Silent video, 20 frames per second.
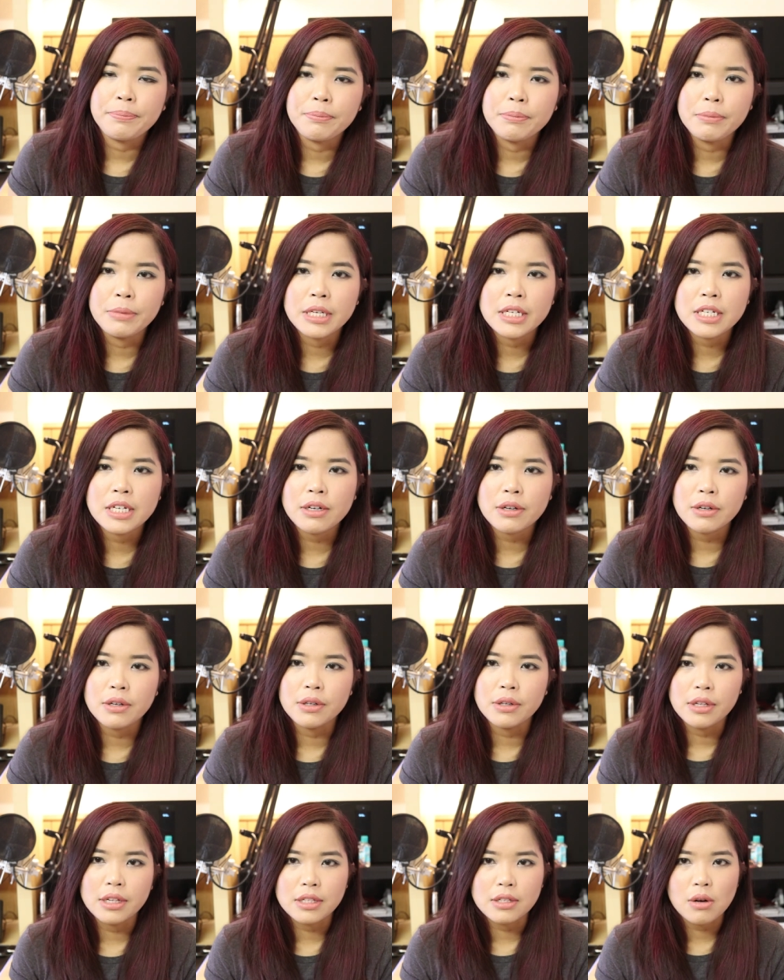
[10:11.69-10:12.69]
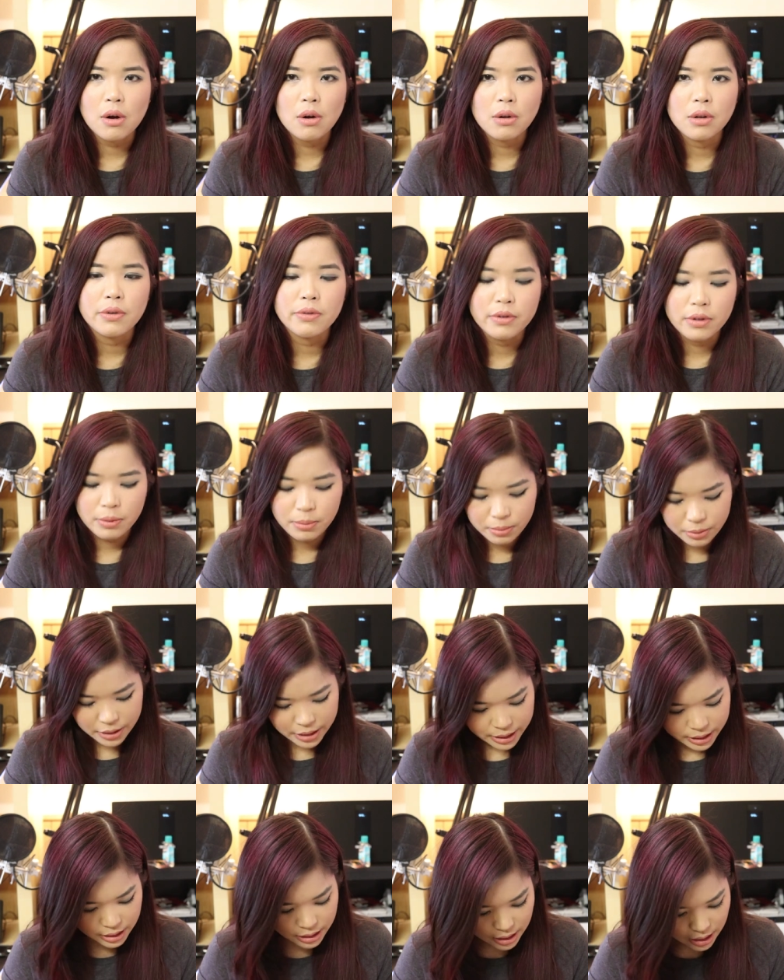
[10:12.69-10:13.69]
material that's all over the
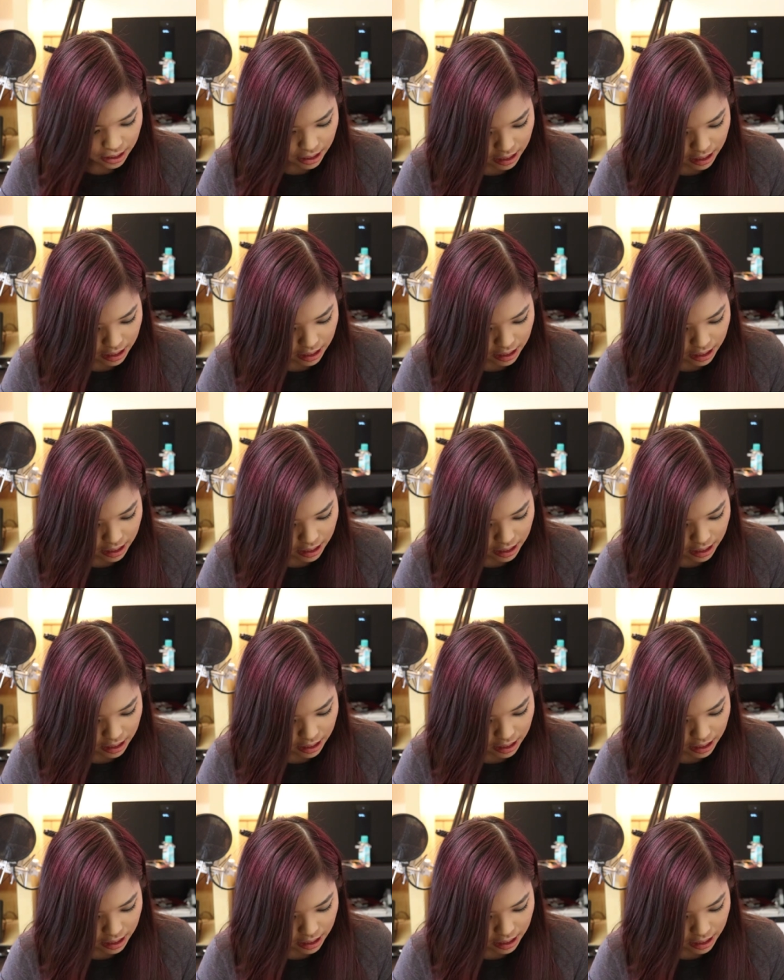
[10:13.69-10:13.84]
place.